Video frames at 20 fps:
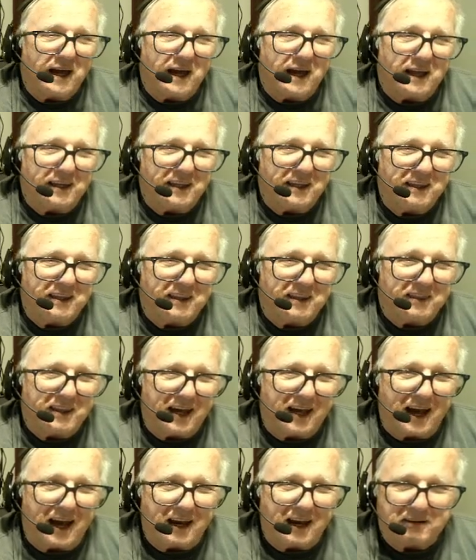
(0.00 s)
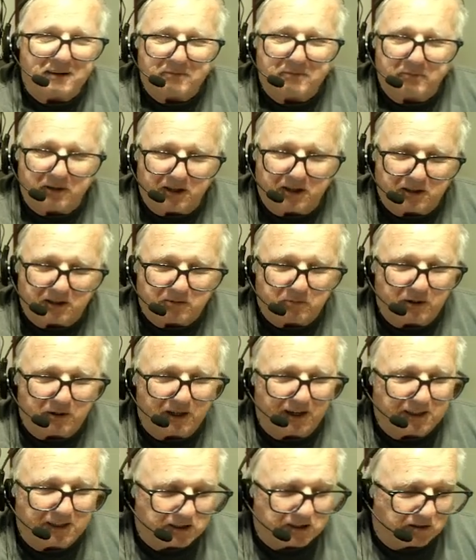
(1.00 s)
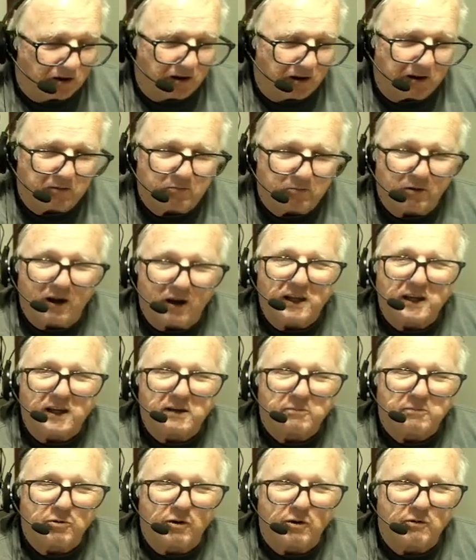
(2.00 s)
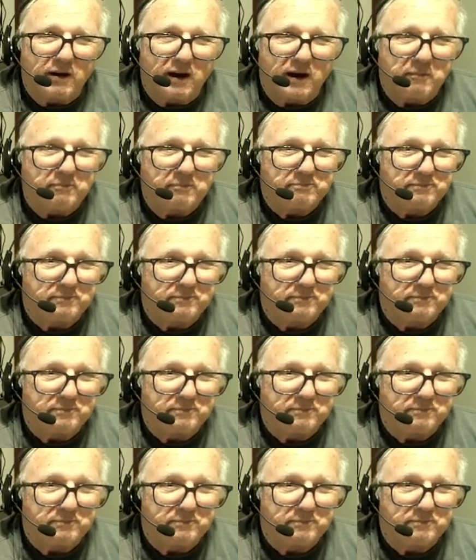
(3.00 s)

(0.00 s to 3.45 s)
I needed that because when I started running the program,